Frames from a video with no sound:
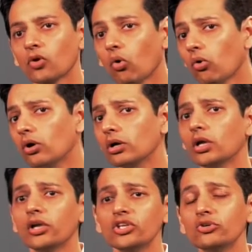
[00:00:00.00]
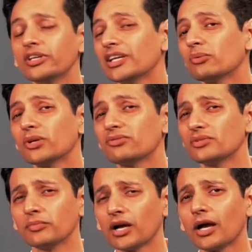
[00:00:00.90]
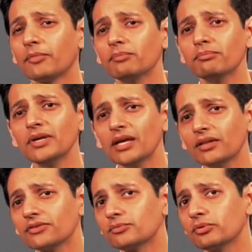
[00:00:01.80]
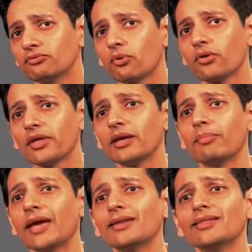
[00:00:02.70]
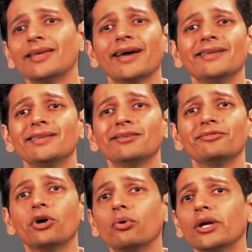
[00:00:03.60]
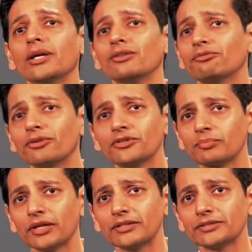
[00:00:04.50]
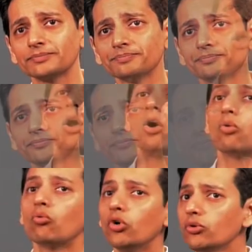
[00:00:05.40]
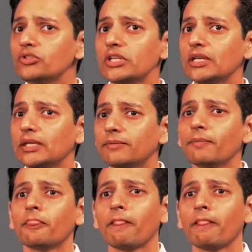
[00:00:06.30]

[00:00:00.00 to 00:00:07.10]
Or you can get rid of some common myths before they abandon the idea of going in the first place. Routine,